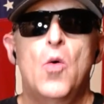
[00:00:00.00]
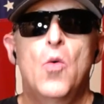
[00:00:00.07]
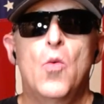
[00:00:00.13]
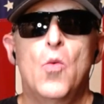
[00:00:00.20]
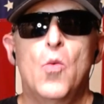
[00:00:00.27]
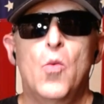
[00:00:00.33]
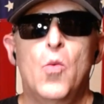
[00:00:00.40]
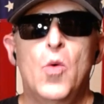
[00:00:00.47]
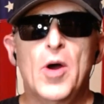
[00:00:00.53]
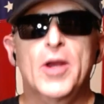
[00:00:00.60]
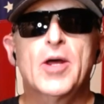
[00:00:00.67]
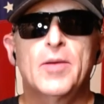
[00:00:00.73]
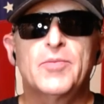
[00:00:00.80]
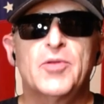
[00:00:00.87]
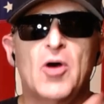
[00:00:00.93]
What
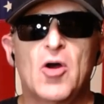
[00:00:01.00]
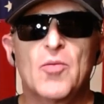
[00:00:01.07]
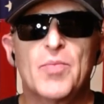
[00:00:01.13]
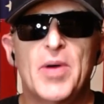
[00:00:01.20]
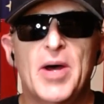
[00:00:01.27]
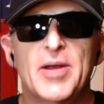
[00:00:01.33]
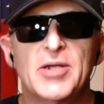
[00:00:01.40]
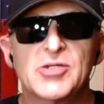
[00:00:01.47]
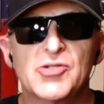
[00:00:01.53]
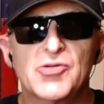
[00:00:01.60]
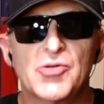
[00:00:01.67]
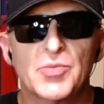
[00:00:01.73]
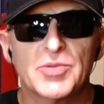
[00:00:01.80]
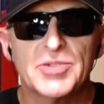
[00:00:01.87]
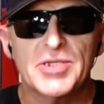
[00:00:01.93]
up, Dog Pound? This is
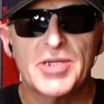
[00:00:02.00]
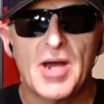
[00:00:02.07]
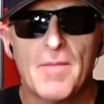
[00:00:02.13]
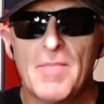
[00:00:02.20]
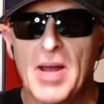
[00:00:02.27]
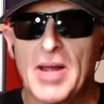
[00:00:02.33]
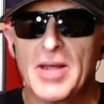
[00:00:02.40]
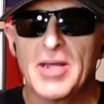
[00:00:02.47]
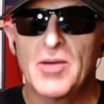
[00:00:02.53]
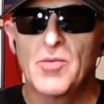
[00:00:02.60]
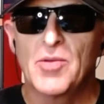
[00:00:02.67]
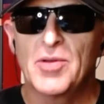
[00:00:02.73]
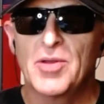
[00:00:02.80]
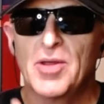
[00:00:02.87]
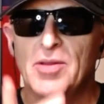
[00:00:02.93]
Triple T. I'm back again
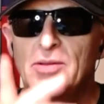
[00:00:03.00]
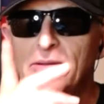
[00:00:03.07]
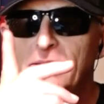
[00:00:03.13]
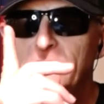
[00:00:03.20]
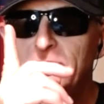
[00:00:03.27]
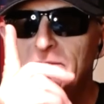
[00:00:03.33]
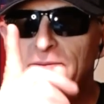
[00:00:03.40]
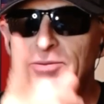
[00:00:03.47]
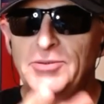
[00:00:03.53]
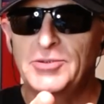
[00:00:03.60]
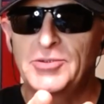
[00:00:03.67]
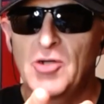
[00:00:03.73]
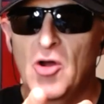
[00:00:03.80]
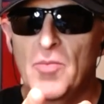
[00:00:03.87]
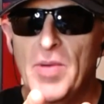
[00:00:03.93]
with another
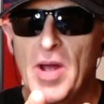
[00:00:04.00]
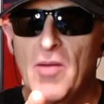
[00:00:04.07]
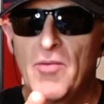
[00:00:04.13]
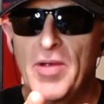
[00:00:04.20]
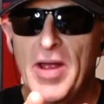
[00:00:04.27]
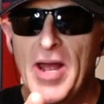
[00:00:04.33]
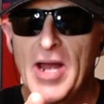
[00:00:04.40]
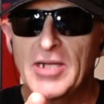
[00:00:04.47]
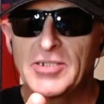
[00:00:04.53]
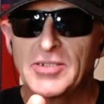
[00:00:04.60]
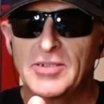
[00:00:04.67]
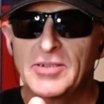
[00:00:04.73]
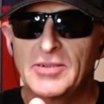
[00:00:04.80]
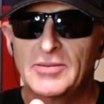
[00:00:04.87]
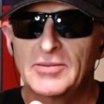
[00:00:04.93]
Dog Pound reaction.
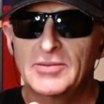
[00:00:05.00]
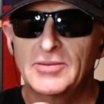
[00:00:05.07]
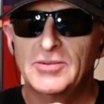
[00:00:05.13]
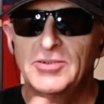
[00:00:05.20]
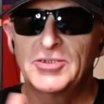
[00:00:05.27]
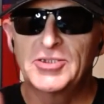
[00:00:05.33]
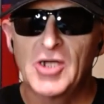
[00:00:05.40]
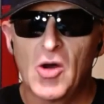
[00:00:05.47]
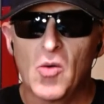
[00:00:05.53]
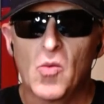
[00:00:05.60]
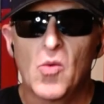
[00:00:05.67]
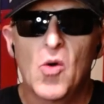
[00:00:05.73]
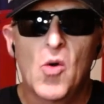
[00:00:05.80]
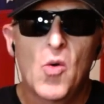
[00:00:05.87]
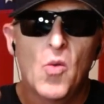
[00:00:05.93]
So,
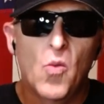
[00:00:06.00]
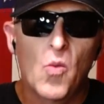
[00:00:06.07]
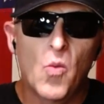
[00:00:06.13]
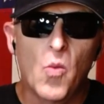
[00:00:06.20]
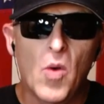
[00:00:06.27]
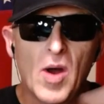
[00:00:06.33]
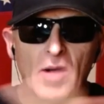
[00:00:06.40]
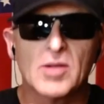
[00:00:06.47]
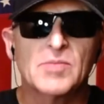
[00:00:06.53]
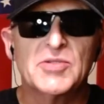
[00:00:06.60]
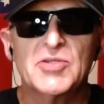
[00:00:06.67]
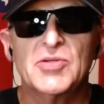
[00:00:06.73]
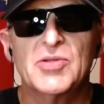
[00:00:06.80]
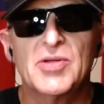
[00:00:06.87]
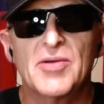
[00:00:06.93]
welcome
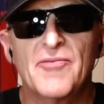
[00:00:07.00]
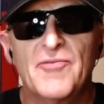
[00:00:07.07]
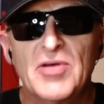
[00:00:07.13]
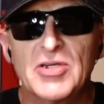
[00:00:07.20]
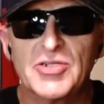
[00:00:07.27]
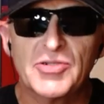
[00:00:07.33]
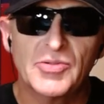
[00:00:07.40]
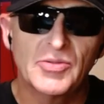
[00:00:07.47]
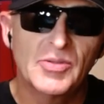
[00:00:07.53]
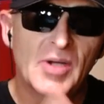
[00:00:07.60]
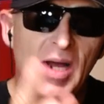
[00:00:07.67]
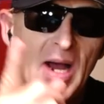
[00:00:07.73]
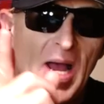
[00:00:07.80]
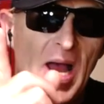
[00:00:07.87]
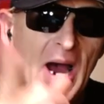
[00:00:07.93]
to the official
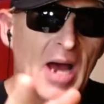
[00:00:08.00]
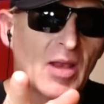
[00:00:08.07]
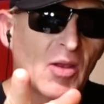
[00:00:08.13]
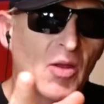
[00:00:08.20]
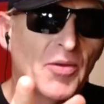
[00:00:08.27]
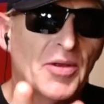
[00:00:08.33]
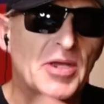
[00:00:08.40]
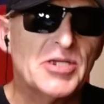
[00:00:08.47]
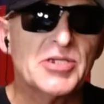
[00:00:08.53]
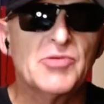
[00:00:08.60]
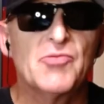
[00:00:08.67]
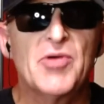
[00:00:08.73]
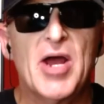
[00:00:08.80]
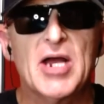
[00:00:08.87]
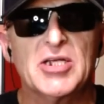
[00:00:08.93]
Outlaw Nation
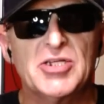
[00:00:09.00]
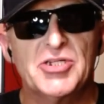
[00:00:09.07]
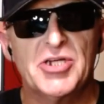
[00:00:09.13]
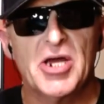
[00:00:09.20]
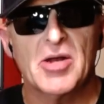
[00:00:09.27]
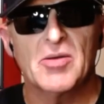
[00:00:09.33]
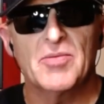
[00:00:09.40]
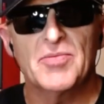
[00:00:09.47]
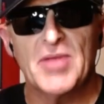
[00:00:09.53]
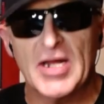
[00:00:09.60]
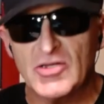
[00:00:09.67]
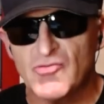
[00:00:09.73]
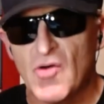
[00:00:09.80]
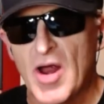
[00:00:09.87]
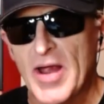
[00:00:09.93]
reaction channel.
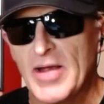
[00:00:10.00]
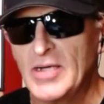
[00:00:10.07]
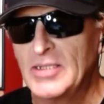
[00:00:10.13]
That's right.